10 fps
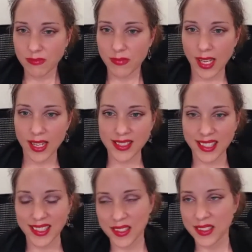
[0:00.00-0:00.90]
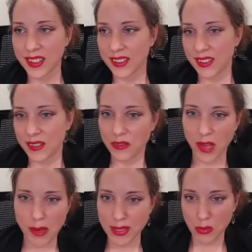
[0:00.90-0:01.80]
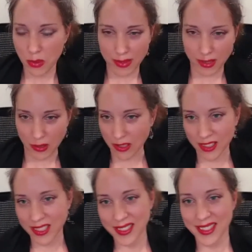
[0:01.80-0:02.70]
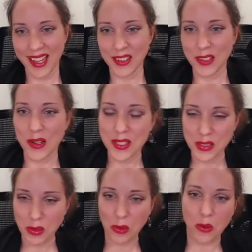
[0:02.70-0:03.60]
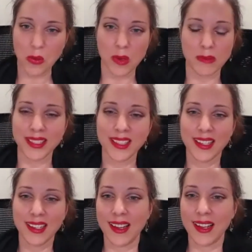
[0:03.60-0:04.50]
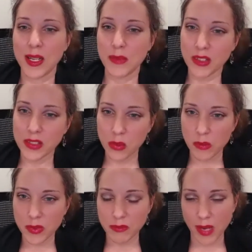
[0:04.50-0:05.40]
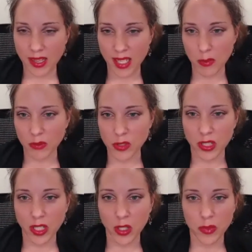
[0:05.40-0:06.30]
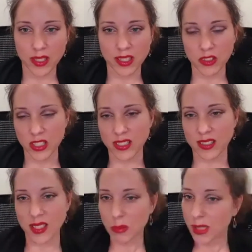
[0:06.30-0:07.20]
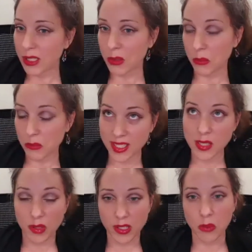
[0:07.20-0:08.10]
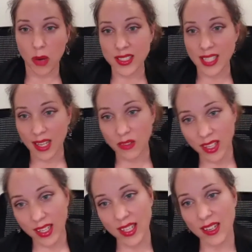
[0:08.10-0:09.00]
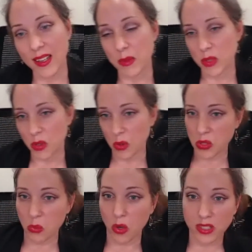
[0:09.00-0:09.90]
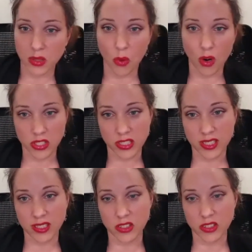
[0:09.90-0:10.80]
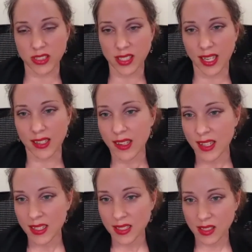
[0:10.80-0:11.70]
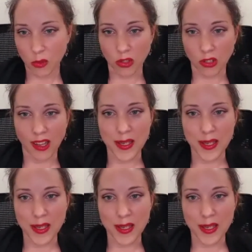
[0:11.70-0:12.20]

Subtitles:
I guess like famous women, or I don't know, historical women. There's a woman by the name of Judy Heumann, and she's a disability rights advocate. She worked in Washington. She's had several